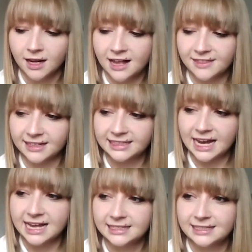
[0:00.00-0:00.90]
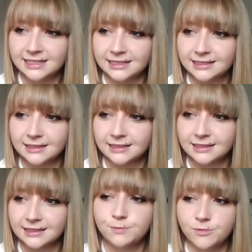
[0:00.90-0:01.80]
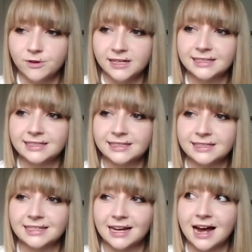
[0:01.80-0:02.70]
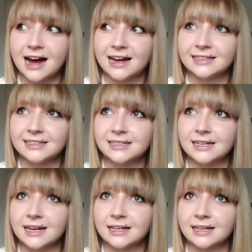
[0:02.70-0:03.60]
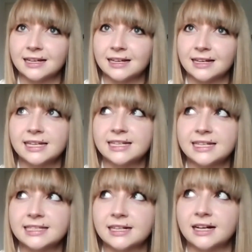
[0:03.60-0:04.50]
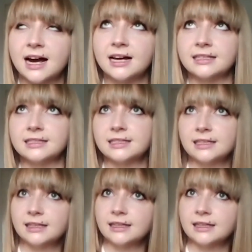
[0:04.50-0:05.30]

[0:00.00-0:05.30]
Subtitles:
and they had Candice Breitz and Liz Magic Laser, and